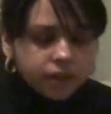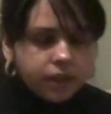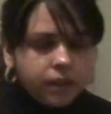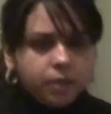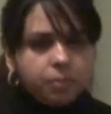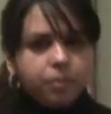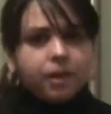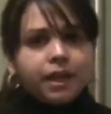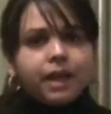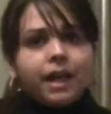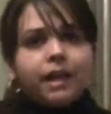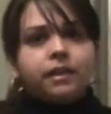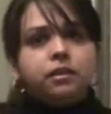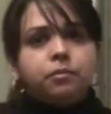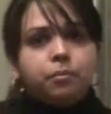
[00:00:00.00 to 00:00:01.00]
Keep a
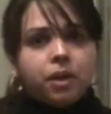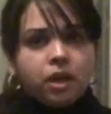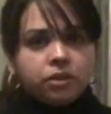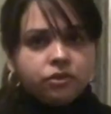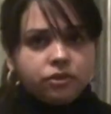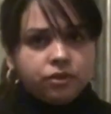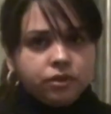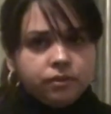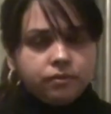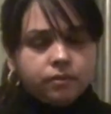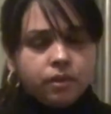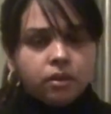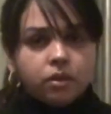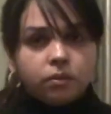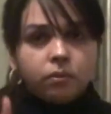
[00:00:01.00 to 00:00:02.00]
nice posture.
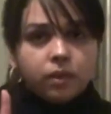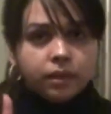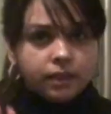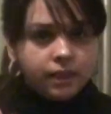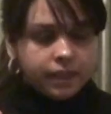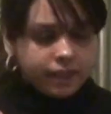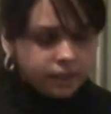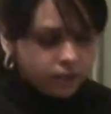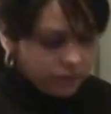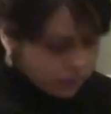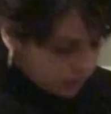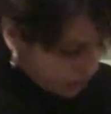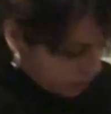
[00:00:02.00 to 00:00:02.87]
One thing,